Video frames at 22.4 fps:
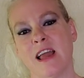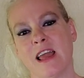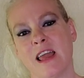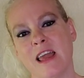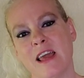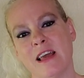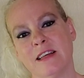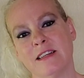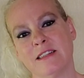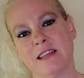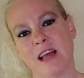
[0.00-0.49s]

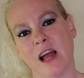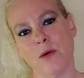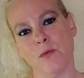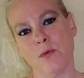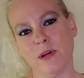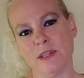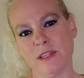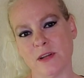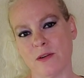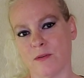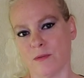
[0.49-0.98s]
is I
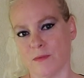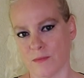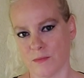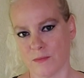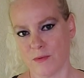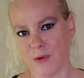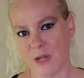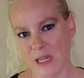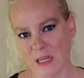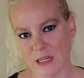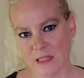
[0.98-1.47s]
wasn't
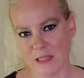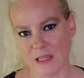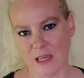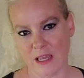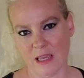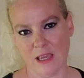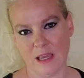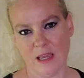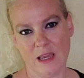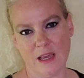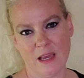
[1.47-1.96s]

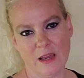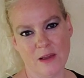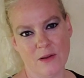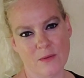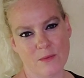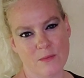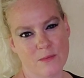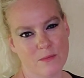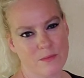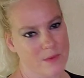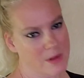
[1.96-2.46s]
really,
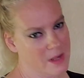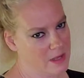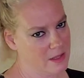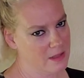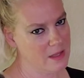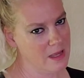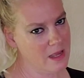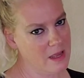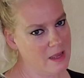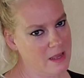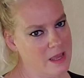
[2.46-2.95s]

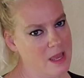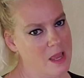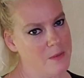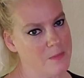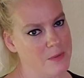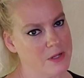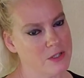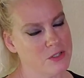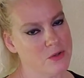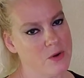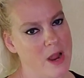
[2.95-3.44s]
really
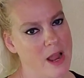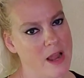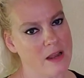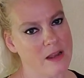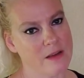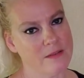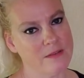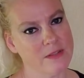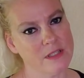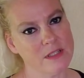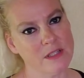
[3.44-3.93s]
keeping track
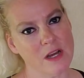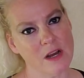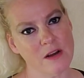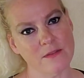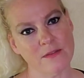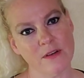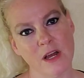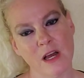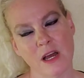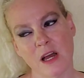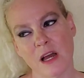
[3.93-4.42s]
of stuff.
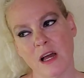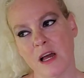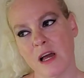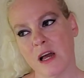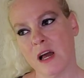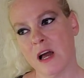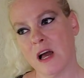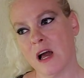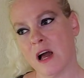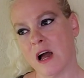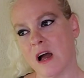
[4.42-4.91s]

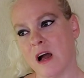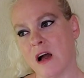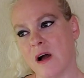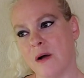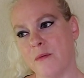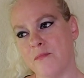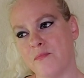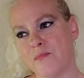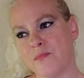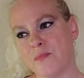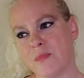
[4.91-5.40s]

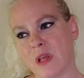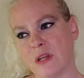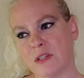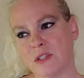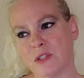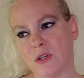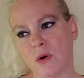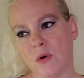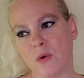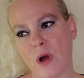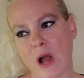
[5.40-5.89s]
Um,
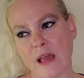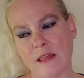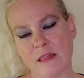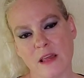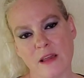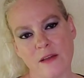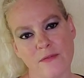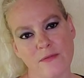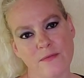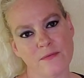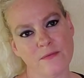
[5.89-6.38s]
so I
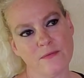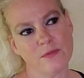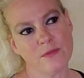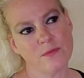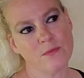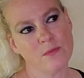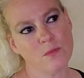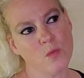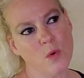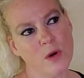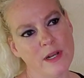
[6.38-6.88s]
think
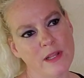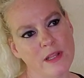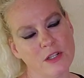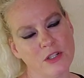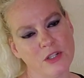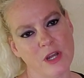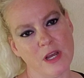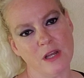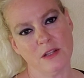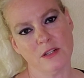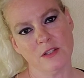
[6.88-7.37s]
one of the
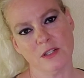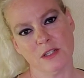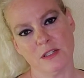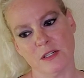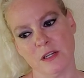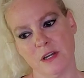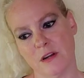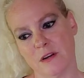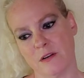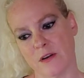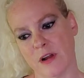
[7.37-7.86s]
challenges
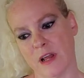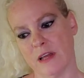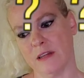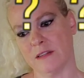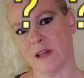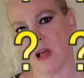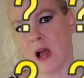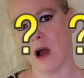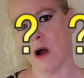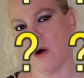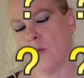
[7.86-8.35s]
here is
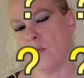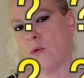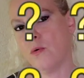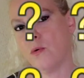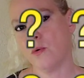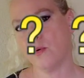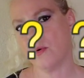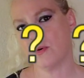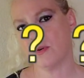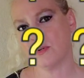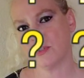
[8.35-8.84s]

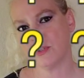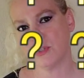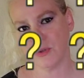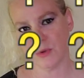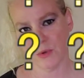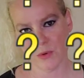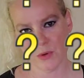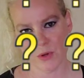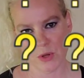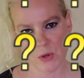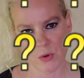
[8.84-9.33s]
how
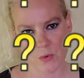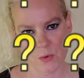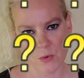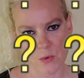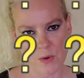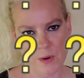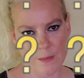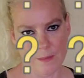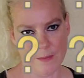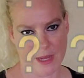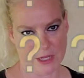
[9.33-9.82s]
do
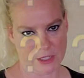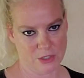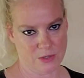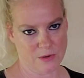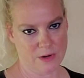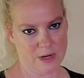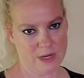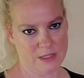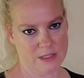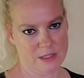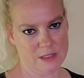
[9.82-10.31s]
you
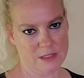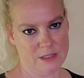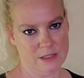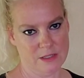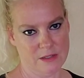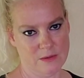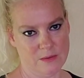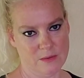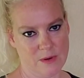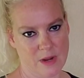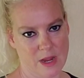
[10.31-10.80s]
measure it,
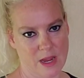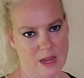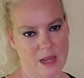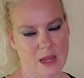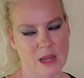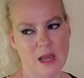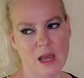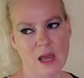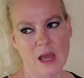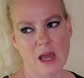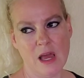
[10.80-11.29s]

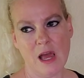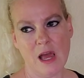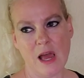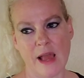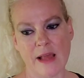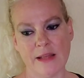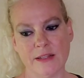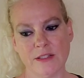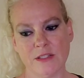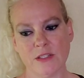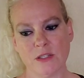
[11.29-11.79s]
right?
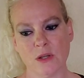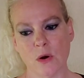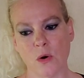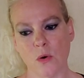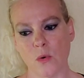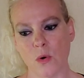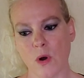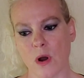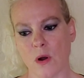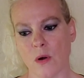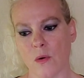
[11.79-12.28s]
And
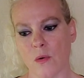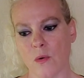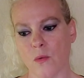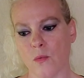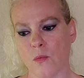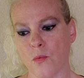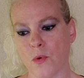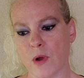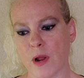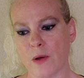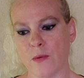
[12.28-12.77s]
so
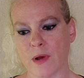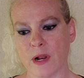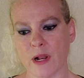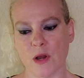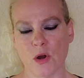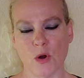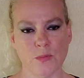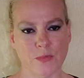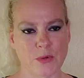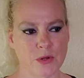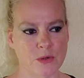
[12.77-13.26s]
what I want to
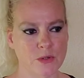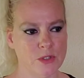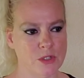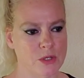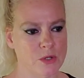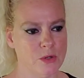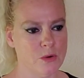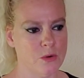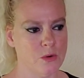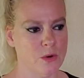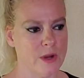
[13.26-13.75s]
help you
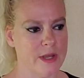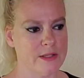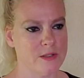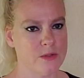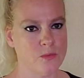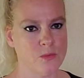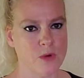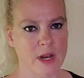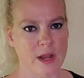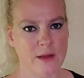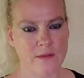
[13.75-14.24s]
do is
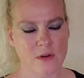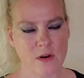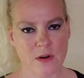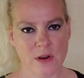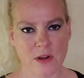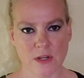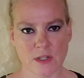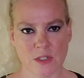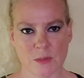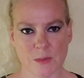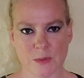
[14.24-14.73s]
whatever
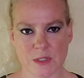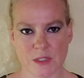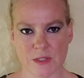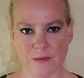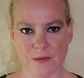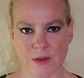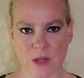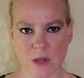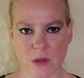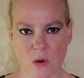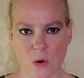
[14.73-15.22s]
your
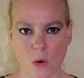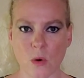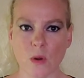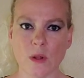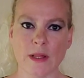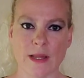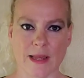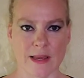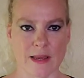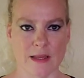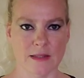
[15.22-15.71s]
specific
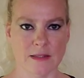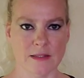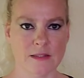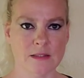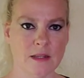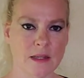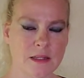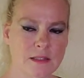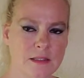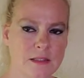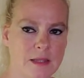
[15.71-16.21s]
goal is,
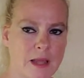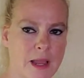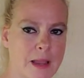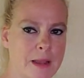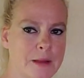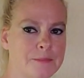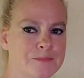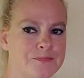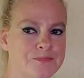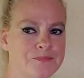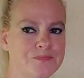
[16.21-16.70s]
let's
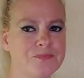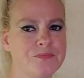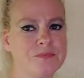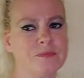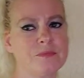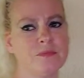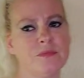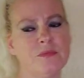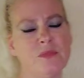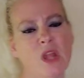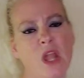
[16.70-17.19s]
say
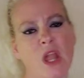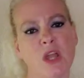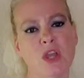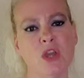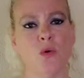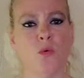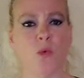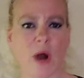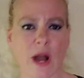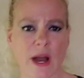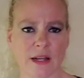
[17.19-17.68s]

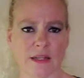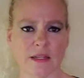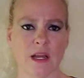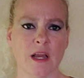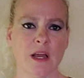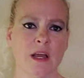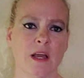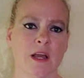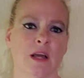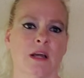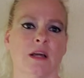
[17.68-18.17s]
you want
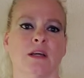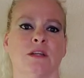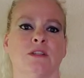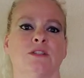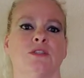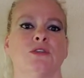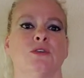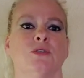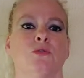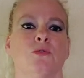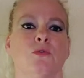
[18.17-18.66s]

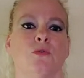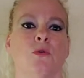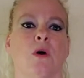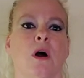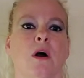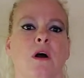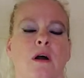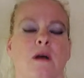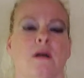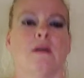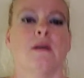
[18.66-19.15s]

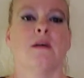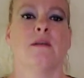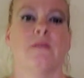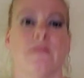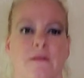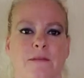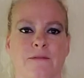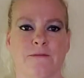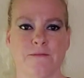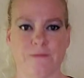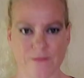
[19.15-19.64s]
to
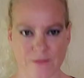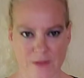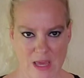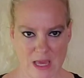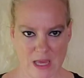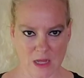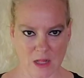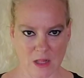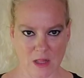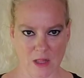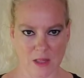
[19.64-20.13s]

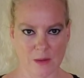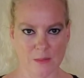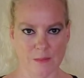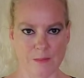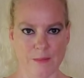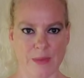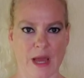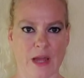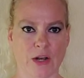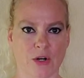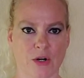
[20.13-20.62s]
feel
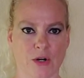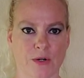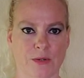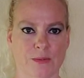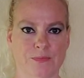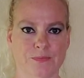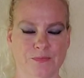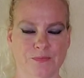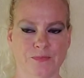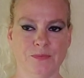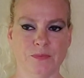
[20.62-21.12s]
better
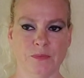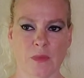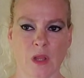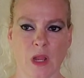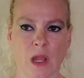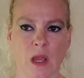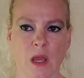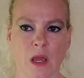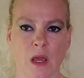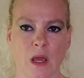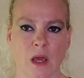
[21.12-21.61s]

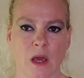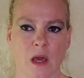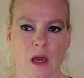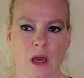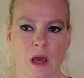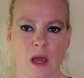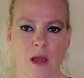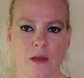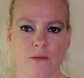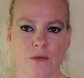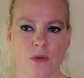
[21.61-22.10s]

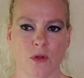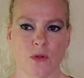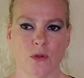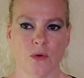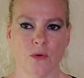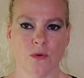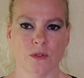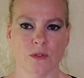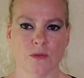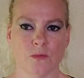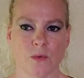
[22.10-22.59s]
if you
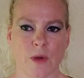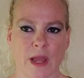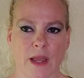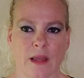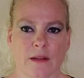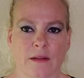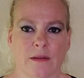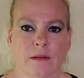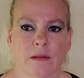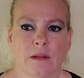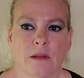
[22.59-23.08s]
lose weight.